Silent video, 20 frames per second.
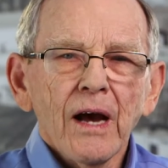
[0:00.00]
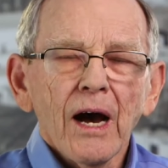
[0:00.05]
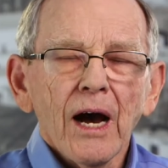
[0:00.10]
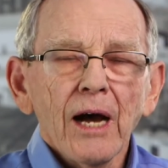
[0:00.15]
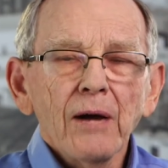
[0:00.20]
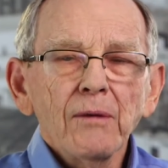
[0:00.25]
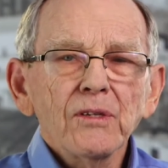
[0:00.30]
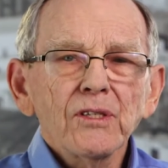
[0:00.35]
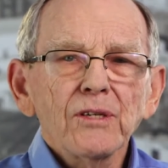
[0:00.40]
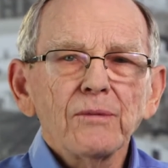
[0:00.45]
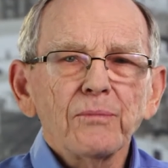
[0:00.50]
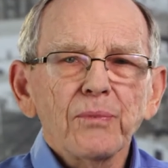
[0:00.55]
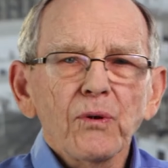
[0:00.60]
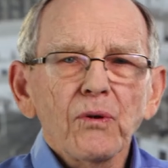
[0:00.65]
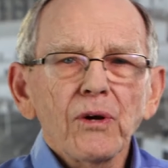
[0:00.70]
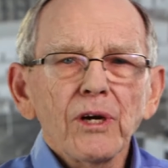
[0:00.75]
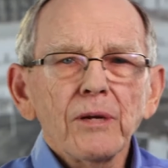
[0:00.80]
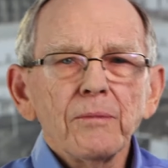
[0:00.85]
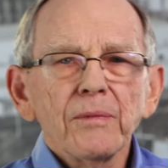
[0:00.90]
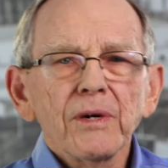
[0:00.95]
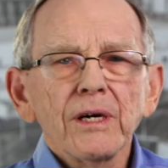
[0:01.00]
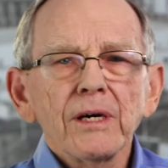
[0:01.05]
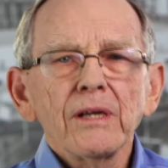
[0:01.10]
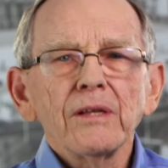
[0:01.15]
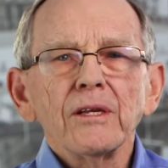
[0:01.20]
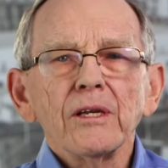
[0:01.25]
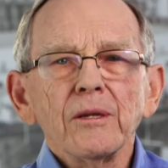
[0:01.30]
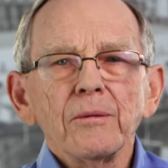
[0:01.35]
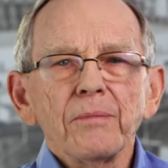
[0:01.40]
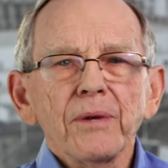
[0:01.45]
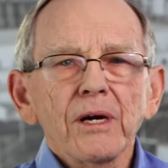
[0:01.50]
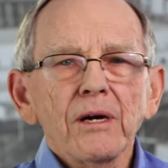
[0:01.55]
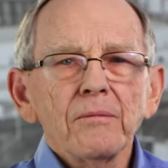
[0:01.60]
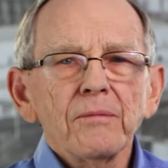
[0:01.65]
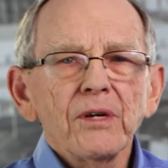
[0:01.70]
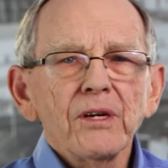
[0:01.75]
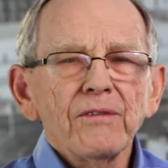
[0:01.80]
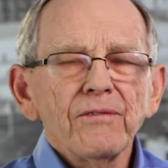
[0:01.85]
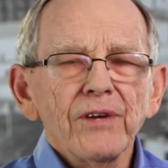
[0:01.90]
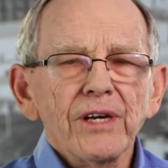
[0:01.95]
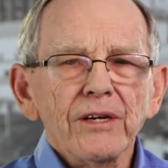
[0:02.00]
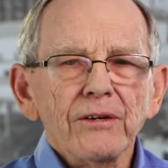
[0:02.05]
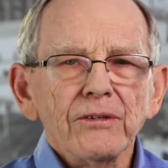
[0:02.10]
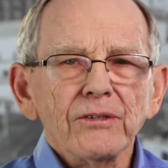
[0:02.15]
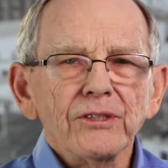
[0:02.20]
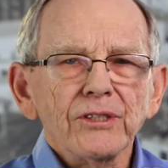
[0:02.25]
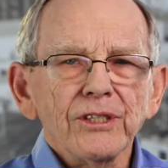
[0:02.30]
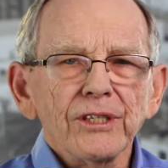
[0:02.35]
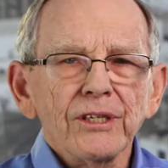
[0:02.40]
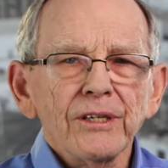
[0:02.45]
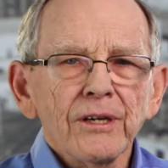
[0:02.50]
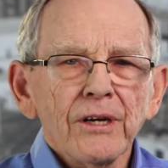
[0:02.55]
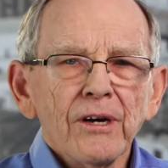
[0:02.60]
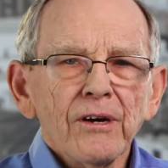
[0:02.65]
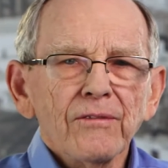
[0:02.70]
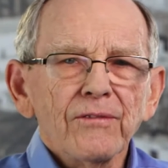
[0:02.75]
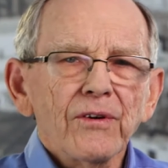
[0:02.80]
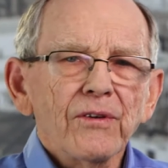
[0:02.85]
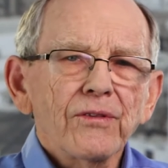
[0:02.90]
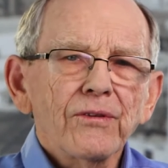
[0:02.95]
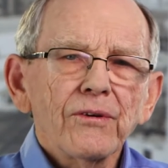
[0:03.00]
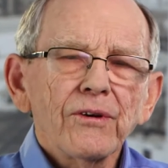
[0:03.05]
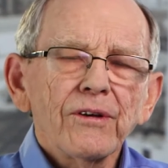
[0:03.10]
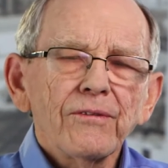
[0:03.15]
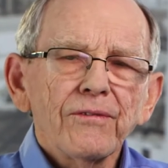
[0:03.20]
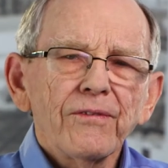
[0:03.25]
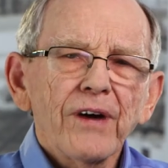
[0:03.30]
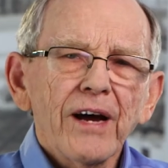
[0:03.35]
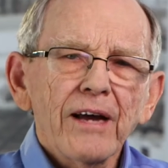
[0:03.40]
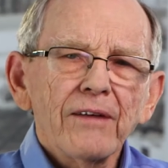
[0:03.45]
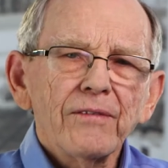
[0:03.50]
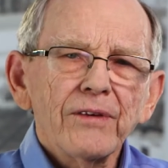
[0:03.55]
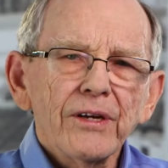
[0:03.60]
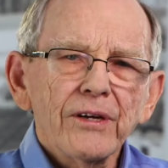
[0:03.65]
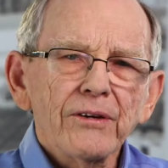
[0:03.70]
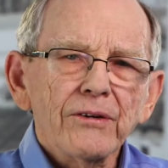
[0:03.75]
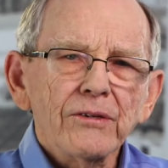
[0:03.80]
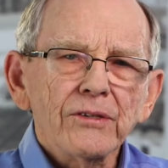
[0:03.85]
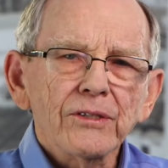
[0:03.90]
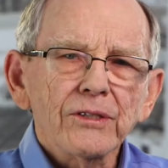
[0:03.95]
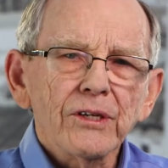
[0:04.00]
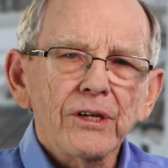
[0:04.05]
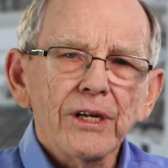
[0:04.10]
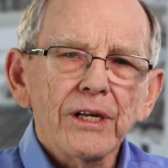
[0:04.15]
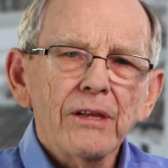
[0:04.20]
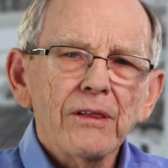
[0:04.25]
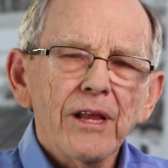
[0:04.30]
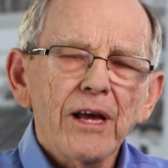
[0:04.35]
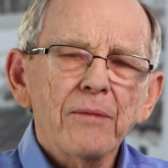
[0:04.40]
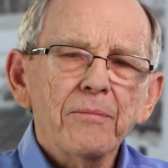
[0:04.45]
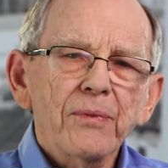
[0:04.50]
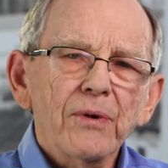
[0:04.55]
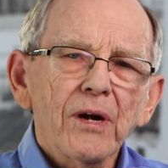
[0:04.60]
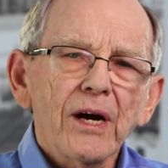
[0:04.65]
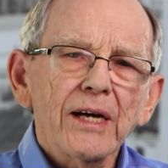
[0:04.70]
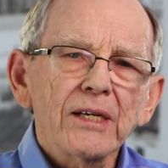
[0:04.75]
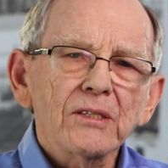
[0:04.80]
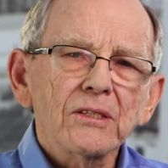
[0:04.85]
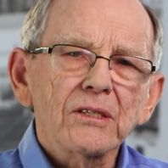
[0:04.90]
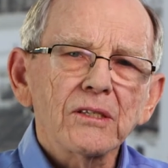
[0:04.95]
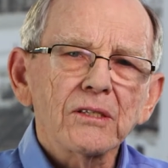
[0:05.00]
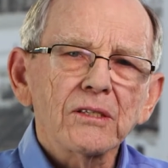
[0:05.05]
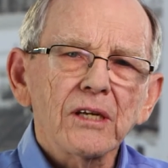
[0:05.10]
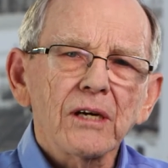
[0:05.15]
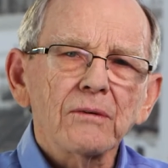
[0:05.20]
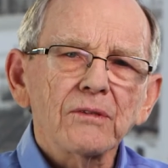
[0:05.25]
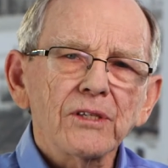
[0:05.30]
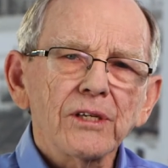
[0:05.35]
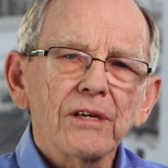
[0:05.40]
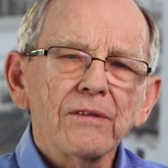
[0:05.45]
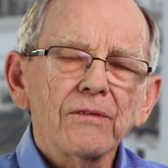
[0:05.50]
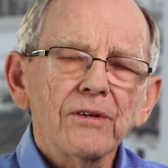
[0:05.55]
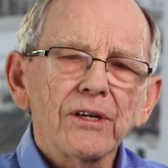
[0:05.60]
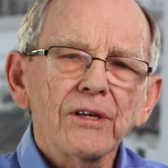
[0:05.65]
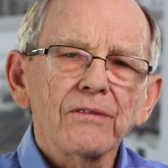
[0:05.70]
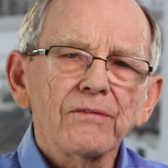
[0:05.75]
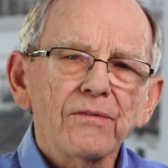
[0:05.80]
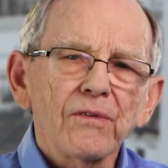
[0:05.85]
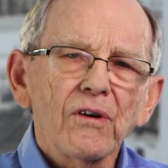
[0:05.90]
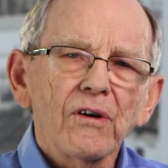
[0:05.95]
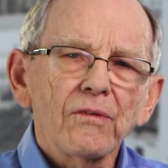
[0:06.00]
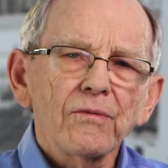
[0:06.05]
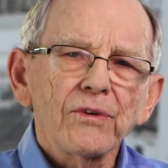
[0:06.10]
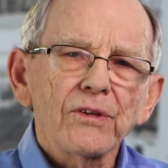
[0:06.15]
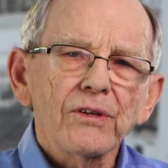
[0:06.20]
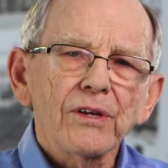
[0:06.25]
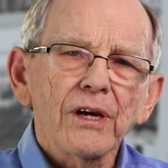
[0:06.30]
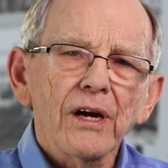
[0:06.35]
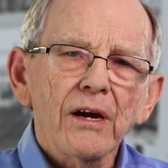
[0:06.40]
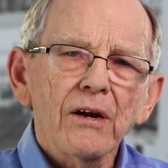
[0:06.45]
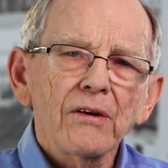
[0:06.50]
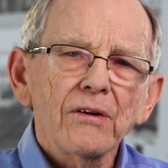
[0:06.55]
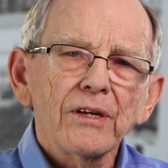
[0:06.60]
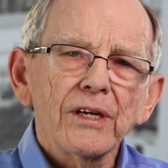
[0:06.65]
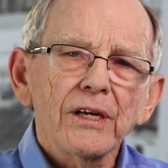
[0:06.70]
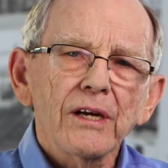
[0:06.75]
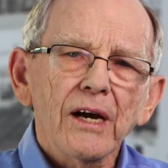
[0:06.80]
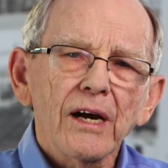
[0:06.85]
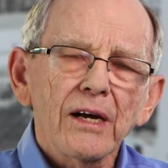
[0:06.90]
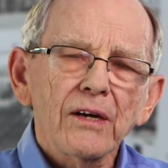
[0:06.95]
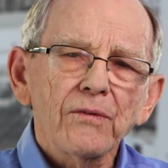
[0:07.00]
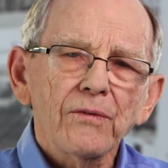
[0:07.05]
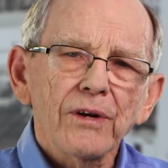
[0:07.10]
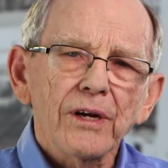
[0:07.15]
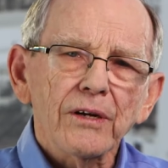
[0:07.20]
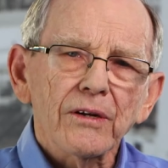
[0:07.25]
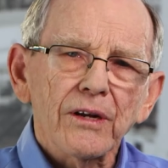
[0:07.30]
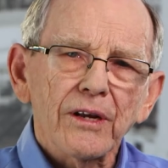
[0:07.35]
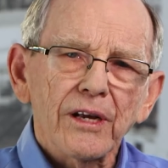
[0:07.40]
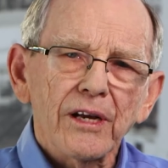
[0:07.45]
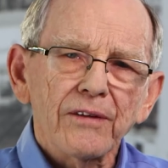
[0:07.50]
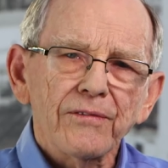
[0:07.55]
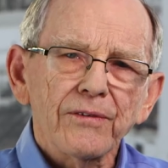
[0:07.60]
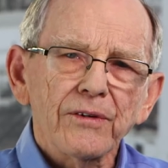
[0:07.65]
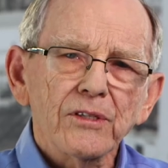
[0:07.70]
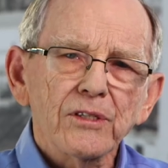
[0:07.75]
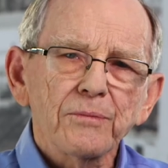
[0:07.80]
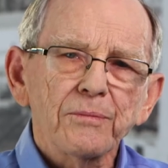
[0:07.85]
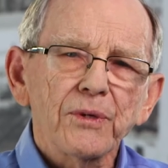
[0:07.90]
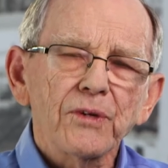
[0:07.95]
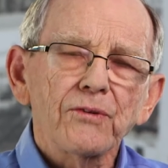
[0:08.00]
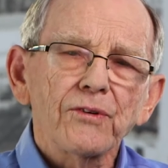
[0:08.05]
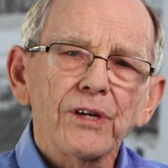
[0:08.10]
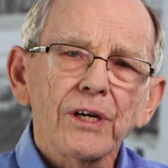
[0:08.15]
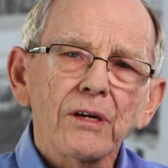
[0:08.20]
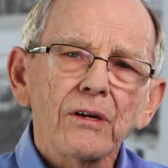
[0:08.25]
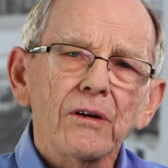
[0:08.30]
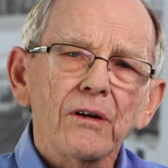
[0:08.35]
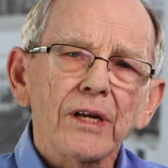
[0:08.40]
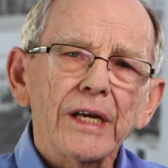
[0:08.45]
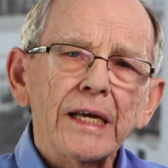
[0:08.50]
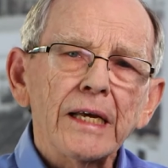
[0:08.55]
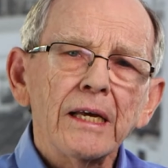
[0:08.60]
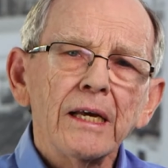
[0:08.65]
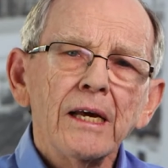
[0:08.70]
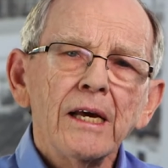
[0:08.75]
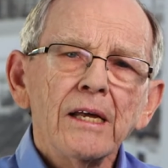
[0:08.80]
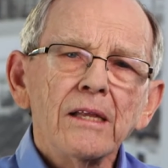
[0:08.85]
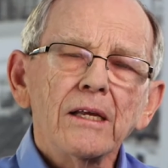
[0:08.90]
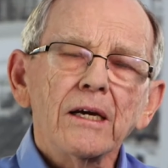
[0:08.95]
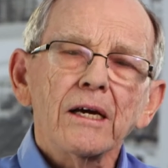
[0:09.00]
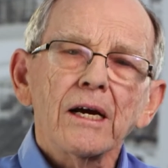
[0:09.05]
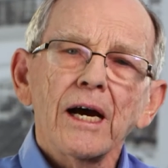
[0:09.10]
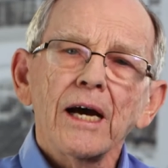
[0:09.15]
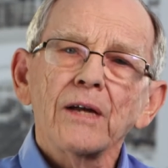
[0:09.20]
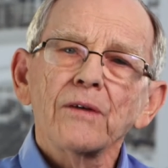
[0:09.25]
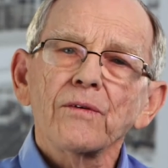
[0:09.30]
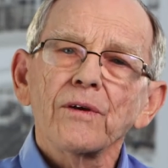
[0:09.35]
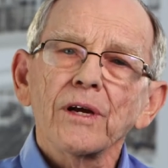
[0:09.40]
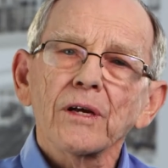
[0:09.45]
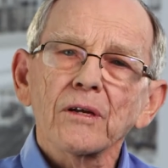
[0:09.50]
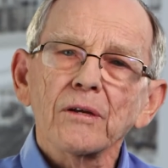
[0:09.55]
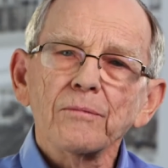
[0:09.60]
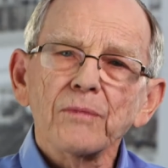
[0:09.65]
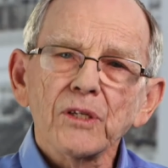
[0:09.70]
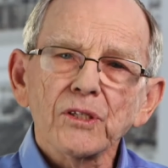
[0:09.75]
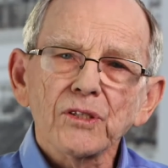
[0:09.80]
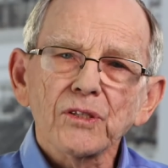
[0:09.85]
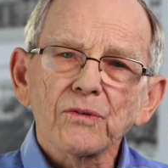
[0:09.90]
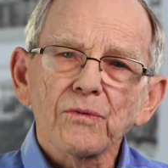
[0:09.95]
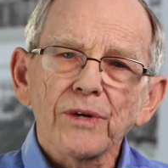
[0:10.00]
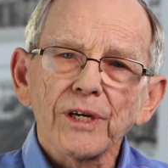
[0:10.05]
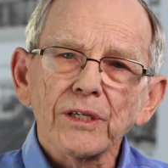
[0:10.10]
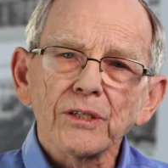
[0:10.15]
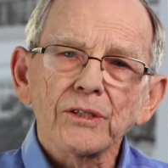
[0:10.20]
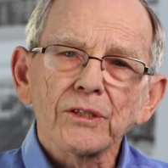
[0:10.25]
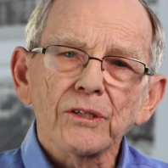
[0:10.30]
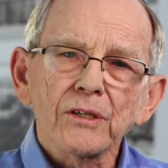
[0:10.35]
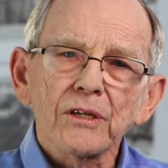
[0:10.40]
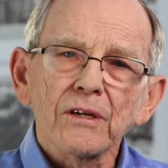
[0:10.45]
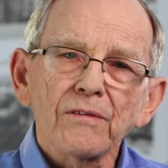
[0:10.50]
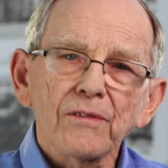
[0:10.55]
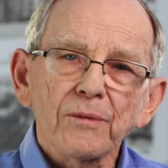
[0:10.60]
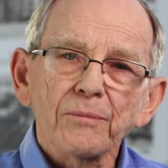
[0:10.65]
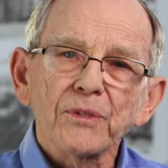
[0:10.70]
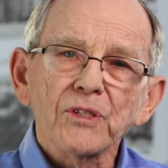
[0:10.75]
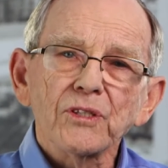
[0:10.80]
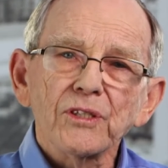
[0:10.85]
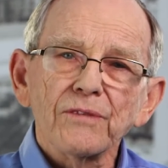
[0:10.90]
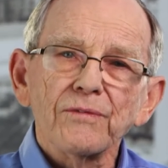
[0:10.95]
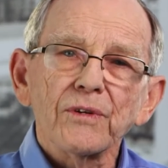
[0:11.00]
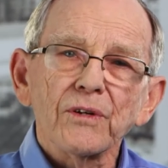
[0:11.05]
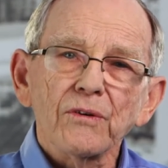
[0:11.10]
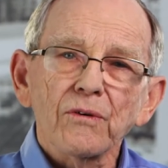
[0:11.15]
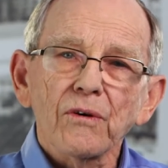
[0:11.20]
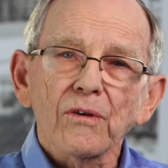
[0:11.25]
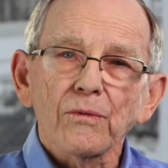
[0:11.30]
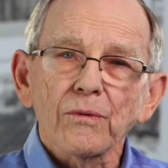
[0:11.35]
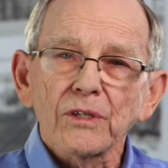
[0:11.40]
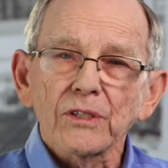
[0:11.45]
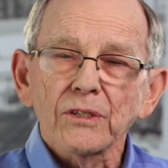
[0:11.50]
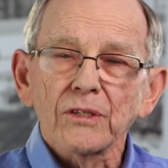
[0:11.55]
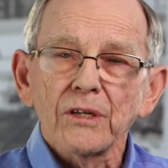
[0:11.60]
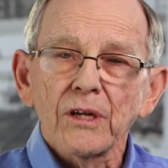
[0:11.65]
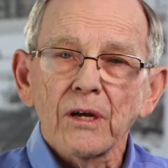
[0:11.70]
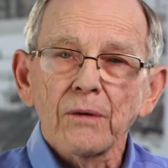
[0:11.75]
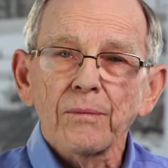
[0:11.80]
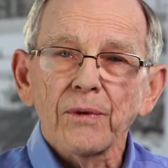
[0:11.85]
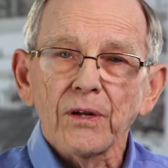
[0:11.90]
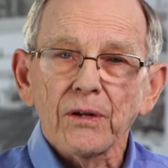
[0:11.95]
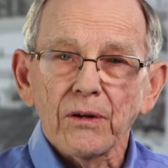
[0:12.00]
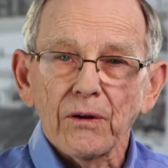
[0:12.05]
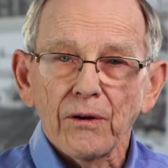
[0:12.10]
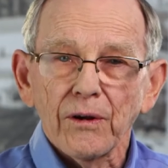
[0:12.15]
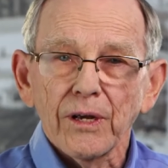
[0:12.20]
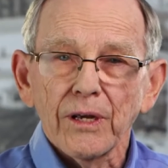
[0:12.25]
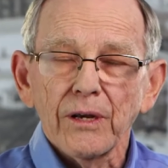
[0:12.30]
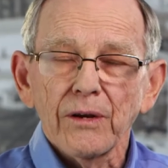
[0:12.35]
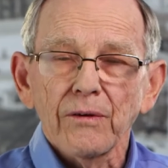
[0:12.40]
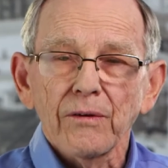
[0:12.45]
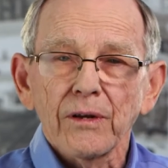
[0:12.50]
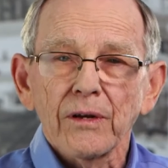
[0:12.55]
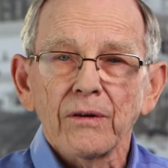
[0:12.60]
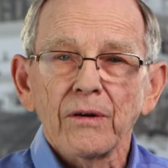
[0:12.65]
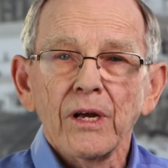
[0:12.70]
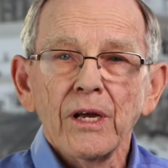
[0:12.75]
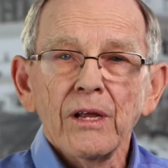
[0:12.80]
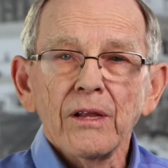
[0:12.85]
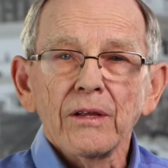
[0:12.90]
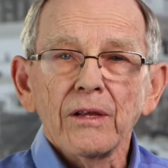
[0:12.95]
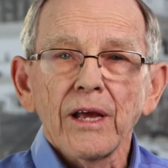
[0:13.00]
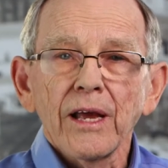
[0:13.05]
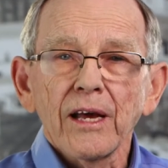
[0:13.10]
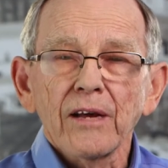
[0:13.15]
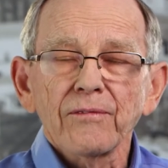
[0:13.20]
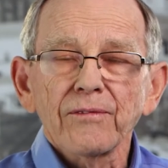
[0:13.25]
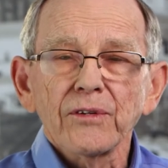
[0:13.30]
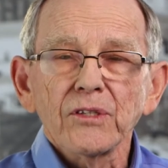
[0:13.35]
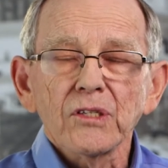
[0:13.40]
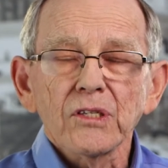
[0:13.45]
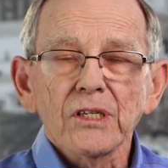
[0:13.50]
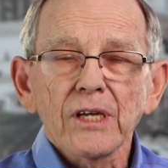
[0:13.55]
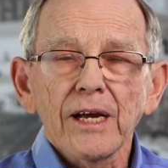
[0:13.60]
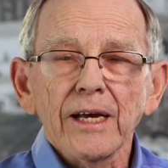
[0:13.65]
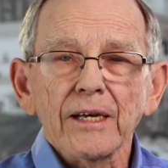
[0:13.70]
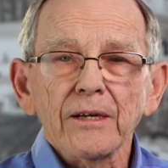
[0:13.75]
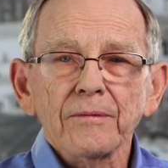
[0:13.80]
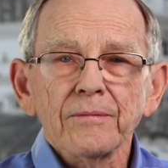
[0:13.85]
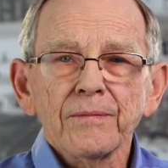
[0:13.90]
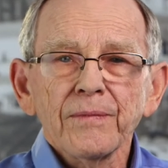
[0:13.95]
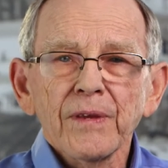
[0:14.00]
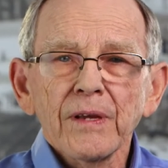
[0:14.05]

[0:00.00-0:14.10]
I was employed by the Department of Energy for 35 years, and in that process I was heavily involved with the R&D contracting efforts, particularly the contract administration of the Pacific Northwest Laboratory here in the Hanford site.